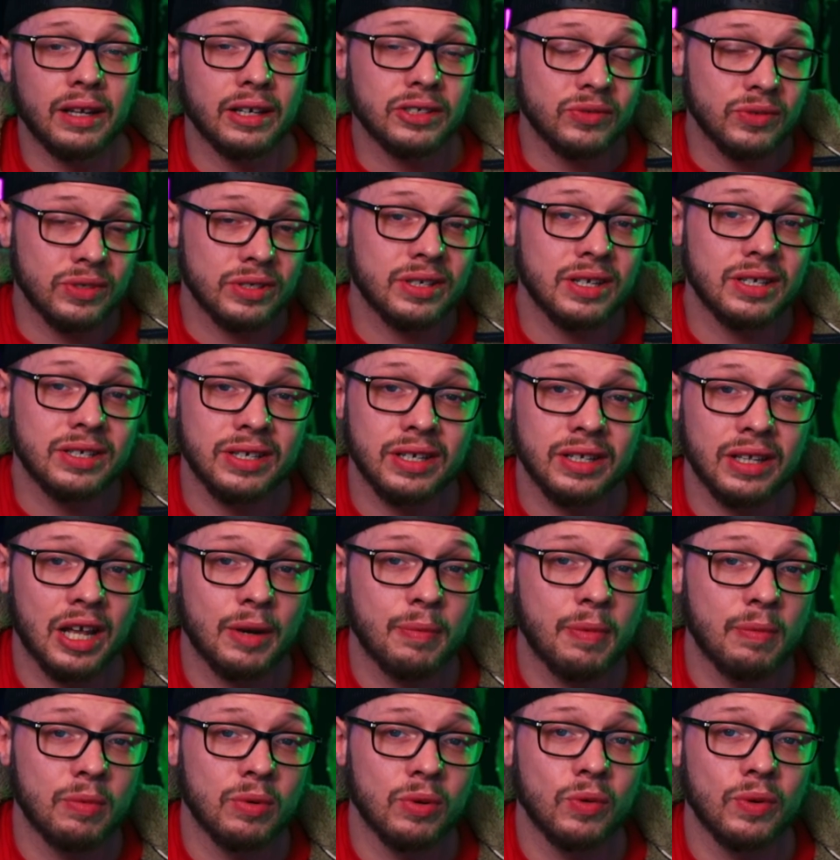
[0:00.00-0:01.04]
Next reason I see a lot of
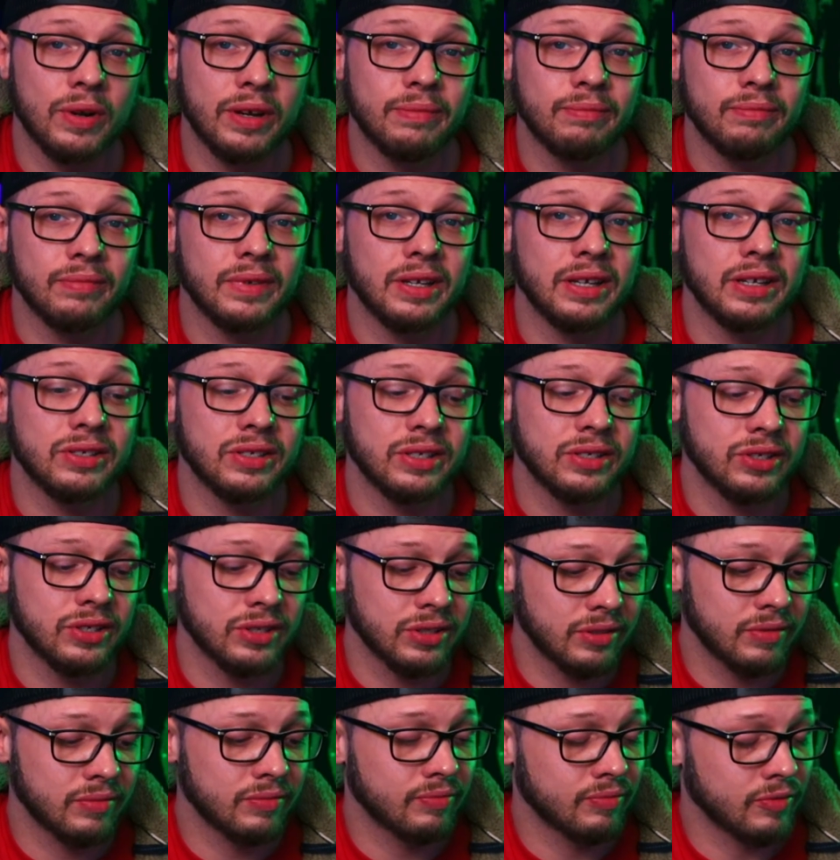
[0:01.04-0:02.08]
people quit is it
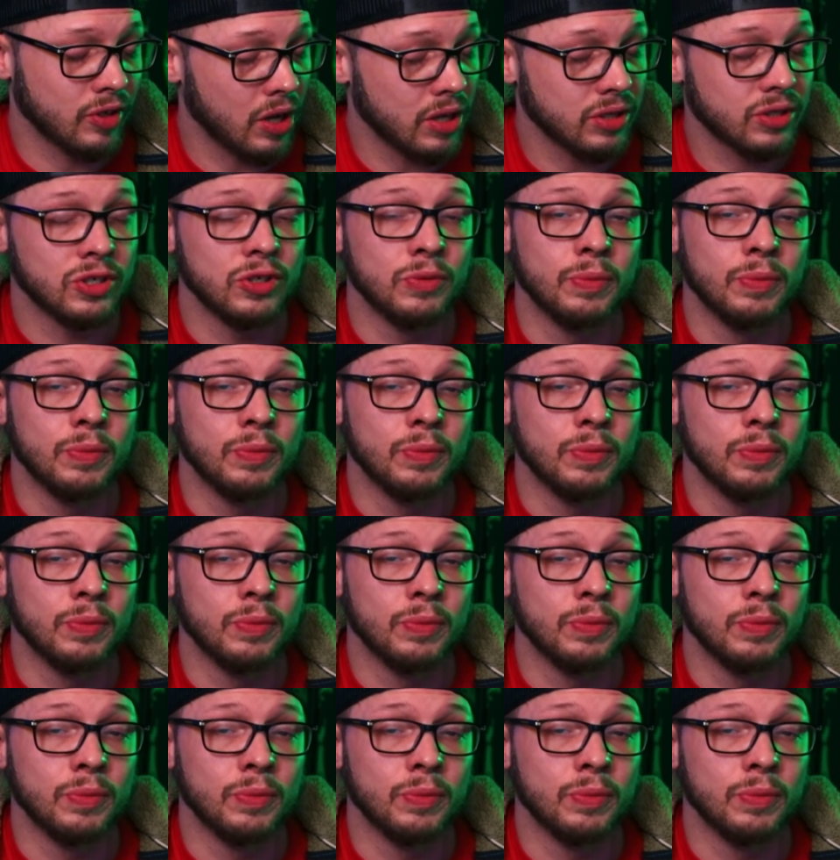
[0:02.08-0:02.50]
just costs too